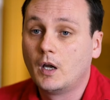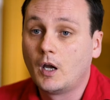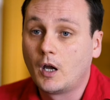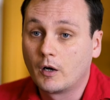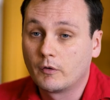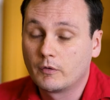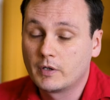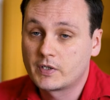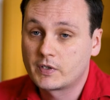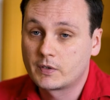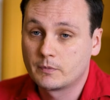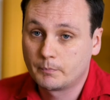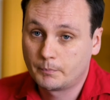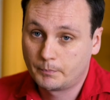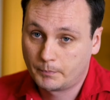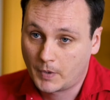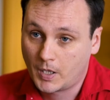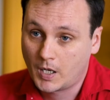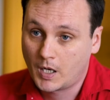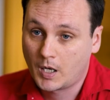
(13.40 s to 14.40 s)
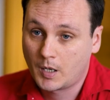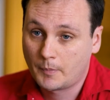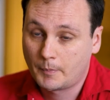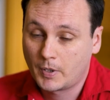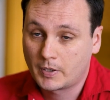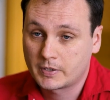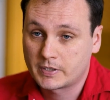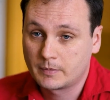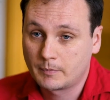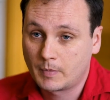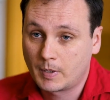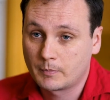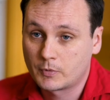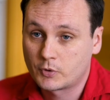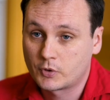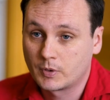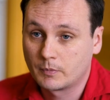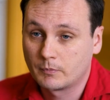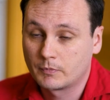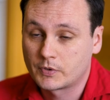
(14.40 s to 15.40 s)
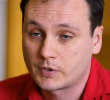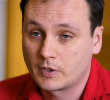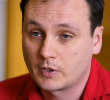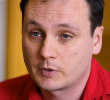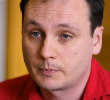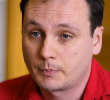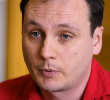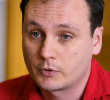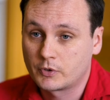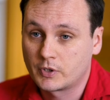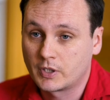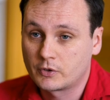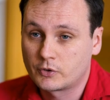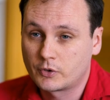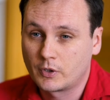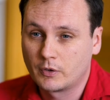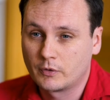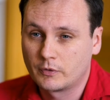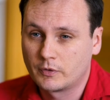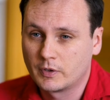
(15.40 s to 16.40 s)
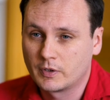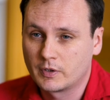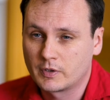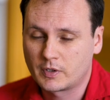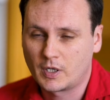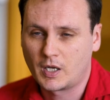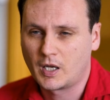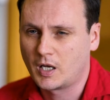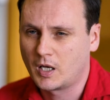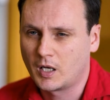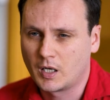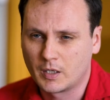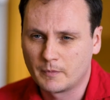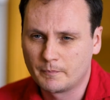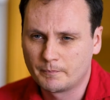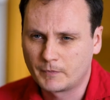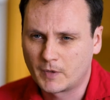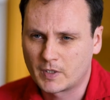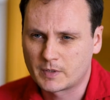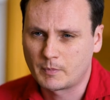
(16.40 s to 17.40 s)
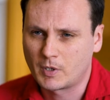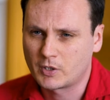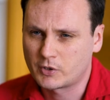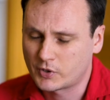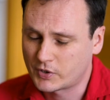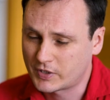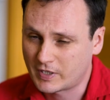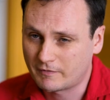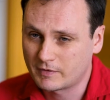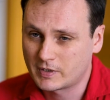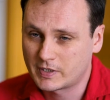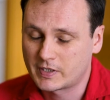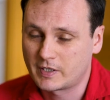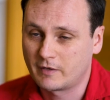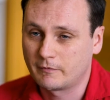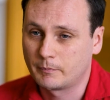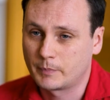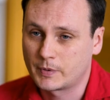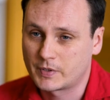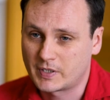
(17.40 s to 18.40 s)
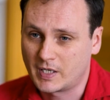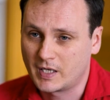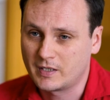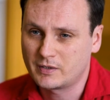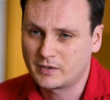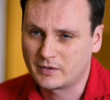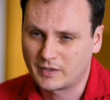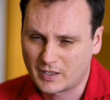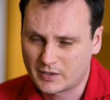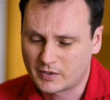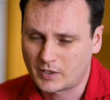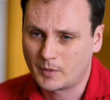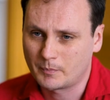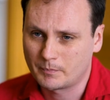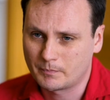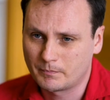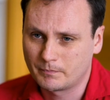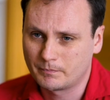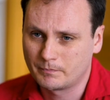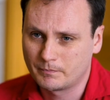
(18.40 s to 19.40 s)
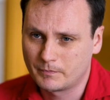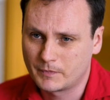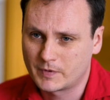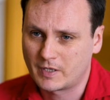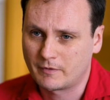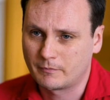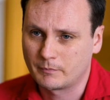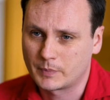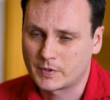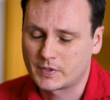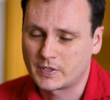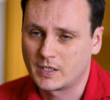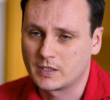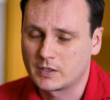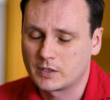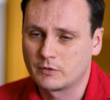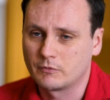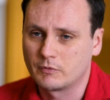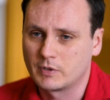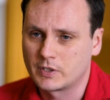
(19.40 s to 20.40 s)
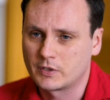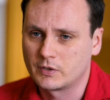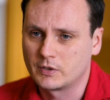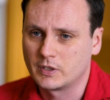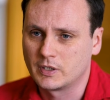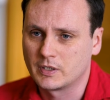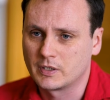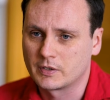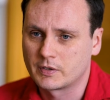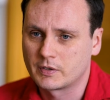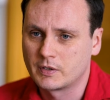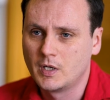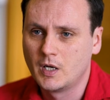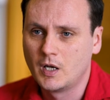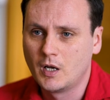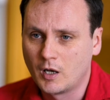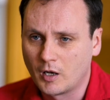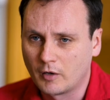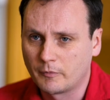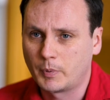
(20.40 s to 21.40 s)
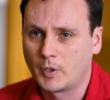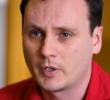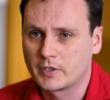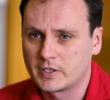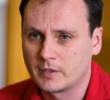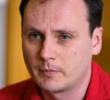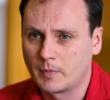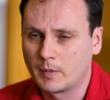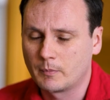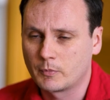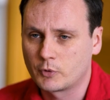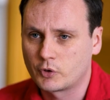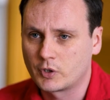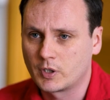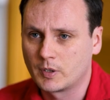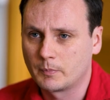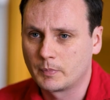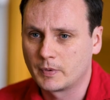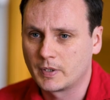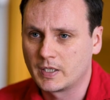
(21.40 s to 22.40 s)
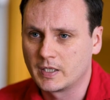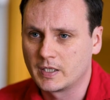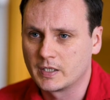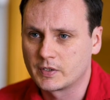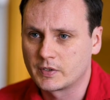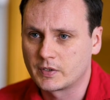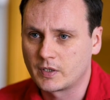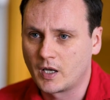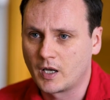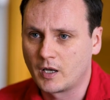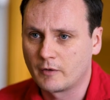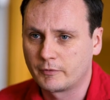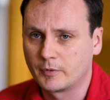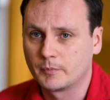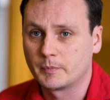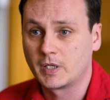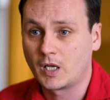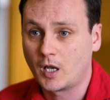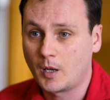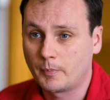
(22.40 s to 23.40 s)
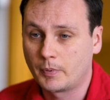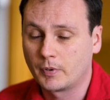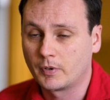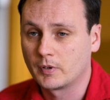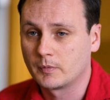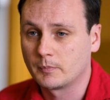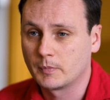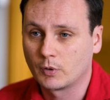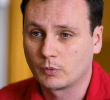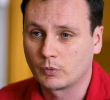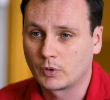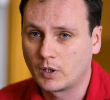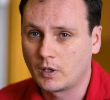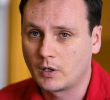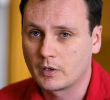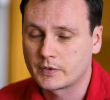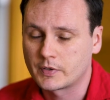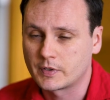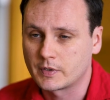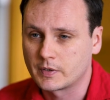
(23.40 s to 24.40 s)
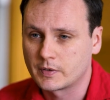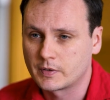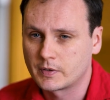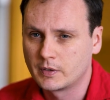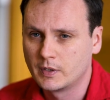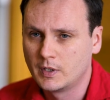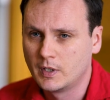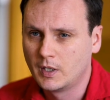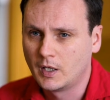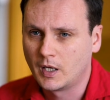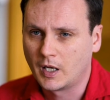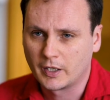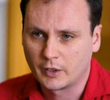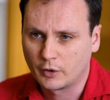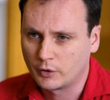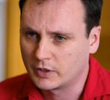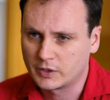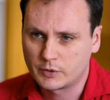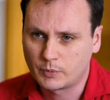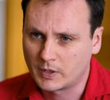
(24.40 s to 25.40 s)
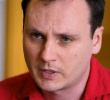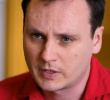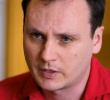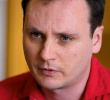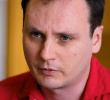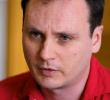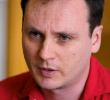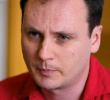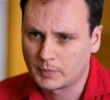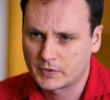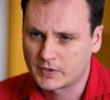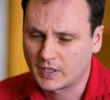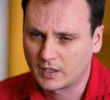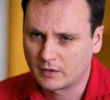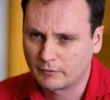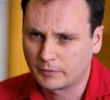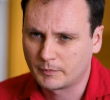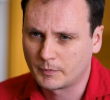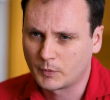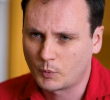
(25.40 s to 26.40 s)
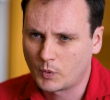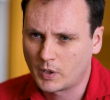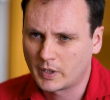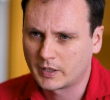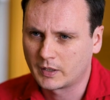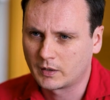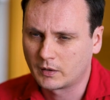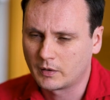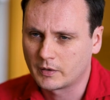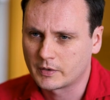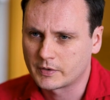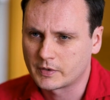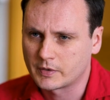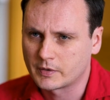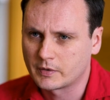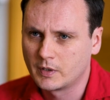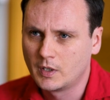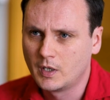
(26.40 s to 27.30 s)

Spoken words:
A recent party membership research project showed that as much as 77%, and that's up 7% in recent years, of party membership is from the upper and middle classes, and only 23% from the working classes.